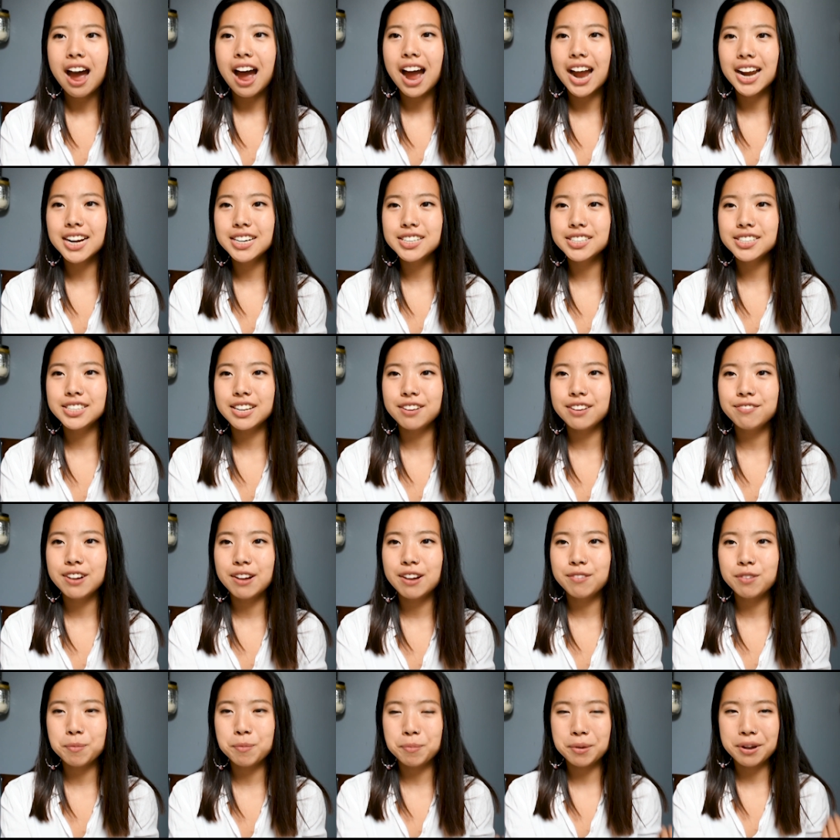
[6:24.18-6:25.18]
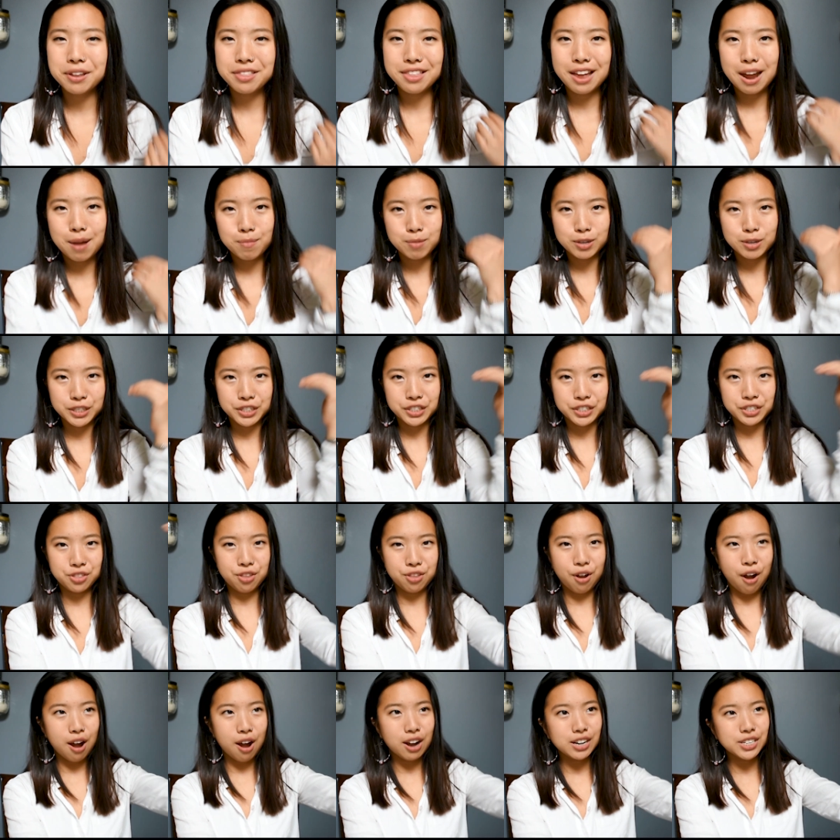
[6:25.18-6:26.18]
I just have never put that much
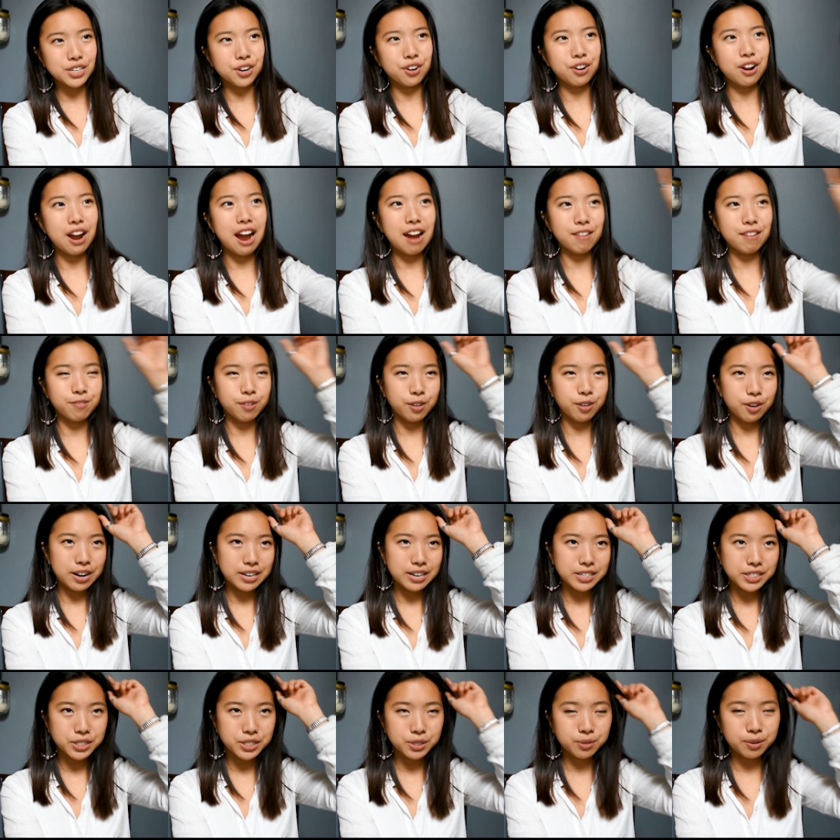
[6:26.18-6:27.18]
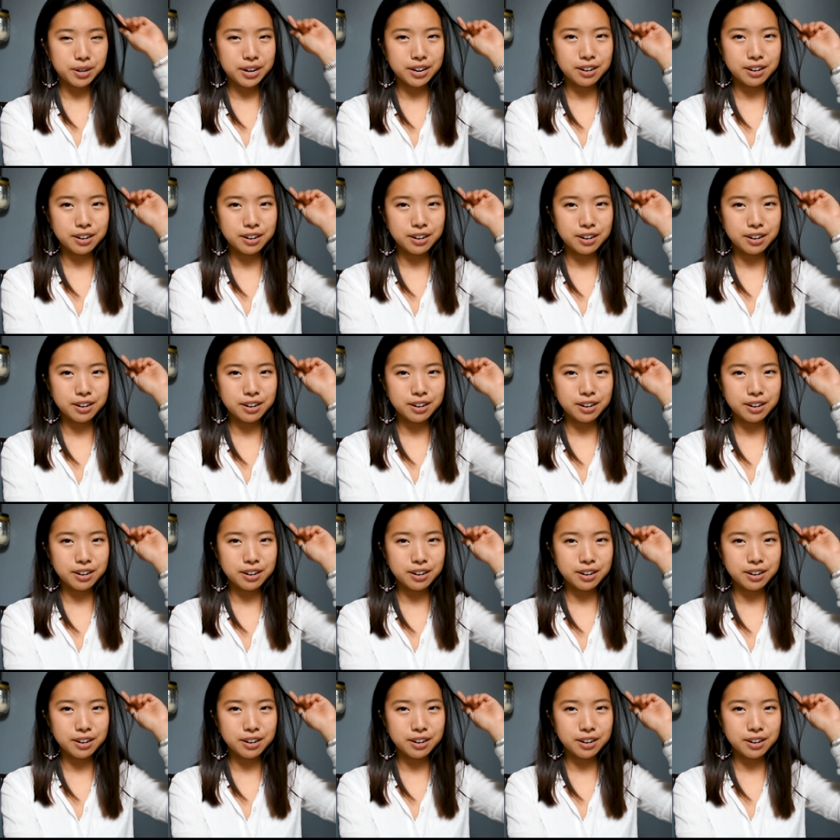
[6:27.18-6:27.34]
thought or effort into it,